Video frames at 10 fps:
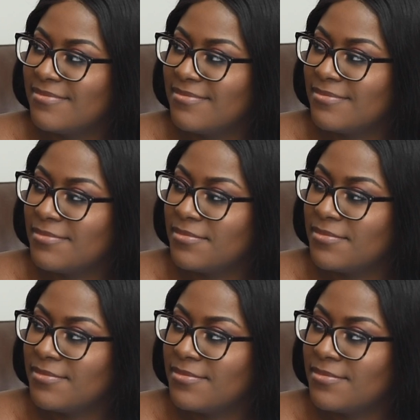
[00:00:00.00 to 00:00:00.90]

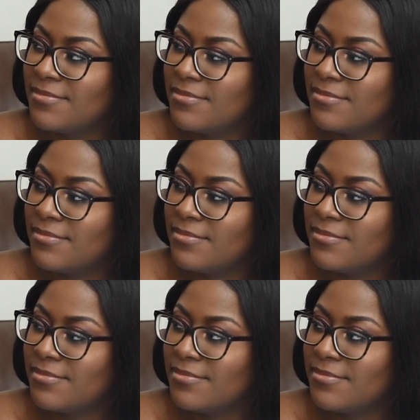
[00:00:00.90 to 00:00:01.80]

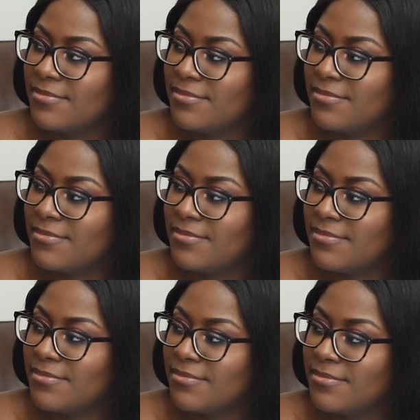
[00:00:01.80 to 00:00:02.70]

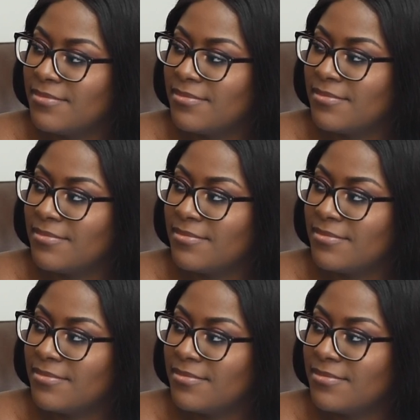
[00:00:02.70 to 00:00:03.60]

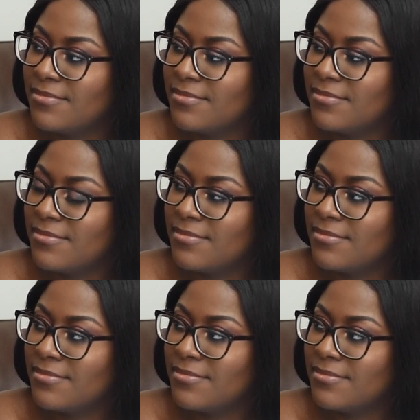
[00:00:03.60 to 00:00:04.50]

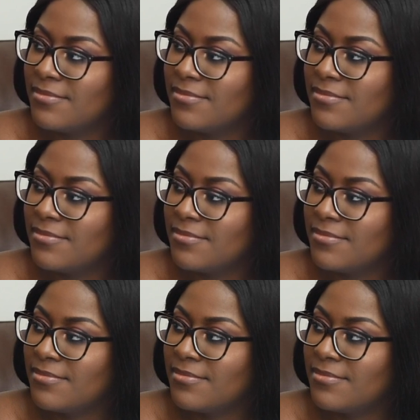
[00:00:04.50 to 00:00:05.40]

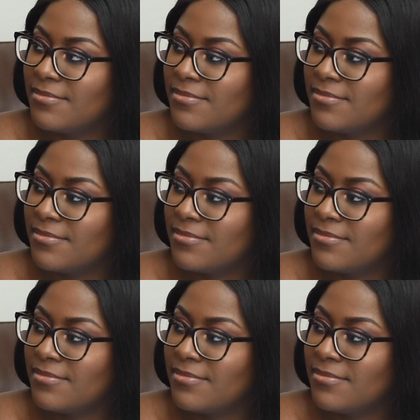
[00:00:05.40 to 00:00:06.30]
(not speaking)